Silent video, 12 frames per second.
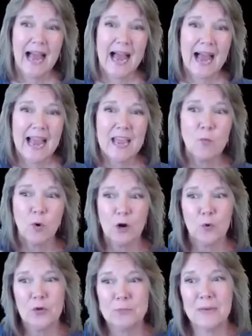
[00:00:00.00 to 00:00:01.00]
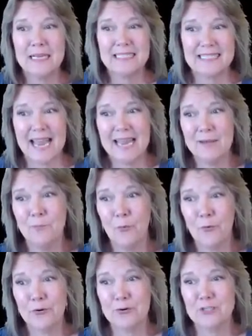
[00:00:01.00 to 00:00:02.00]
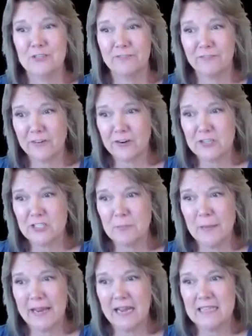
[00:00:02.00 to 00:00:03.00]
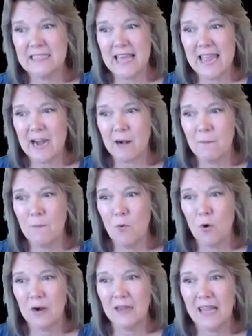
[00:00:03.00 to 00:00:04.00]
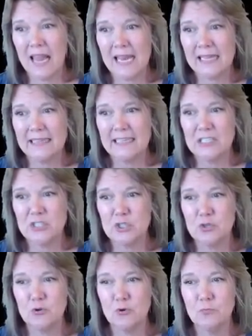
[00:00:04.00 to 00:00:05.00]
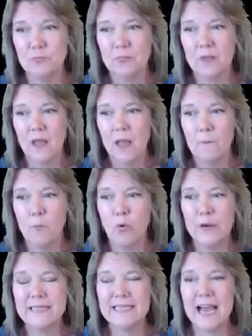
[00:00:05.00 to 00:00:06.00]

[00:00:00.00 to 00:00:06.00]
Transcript: I work with my satin borders first because they are more likely to point